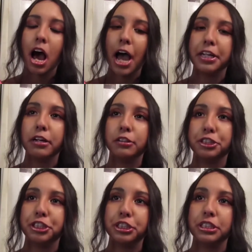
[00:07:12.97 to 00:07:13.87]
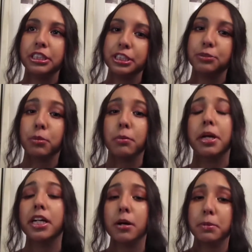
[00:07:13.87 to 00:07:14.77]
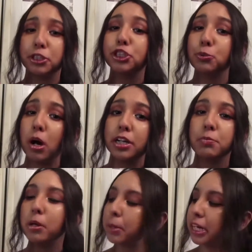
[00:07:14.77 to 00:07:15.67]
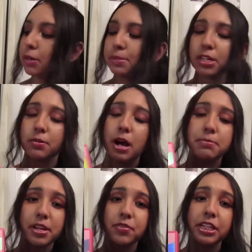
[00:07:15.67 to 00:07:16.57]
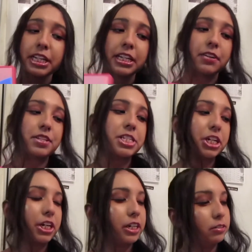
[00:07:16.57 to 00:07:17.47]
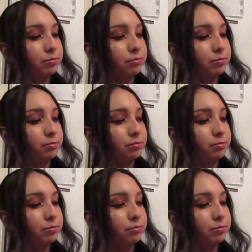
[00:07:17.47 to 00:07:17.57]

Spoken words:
I know she needs more makeup and she wanted more makeup, so I'm definitely going to give this to her.